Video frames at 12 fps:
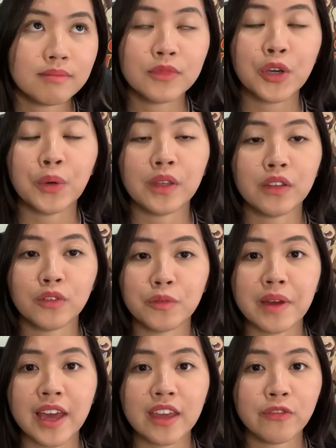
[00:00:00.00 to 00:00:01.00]
going through
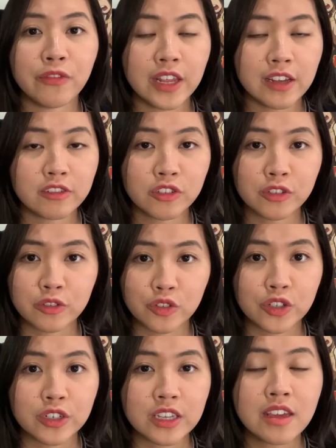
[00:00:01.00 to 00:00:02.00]
my financial
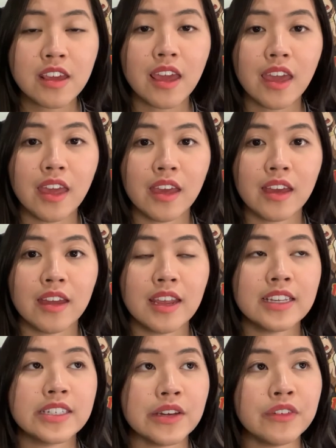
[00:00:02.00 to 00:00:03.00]
journey, and
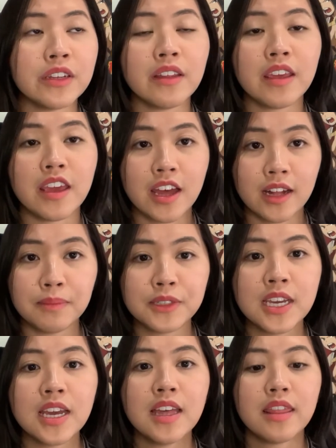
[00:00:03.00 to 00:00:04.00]
it definitely helped
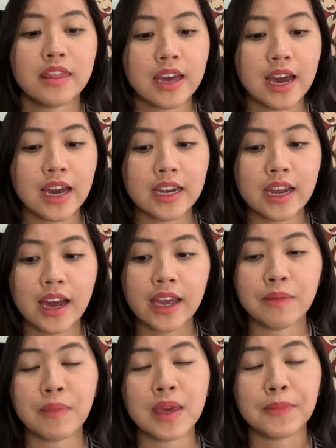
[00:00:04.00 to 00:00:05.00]
that I
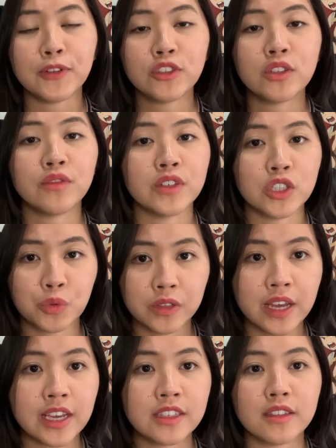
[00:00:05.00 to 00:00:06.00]
am able to
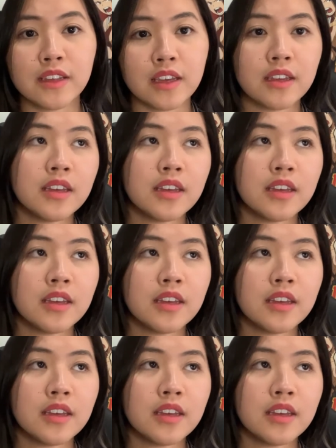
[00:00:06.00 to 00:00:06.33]
visualize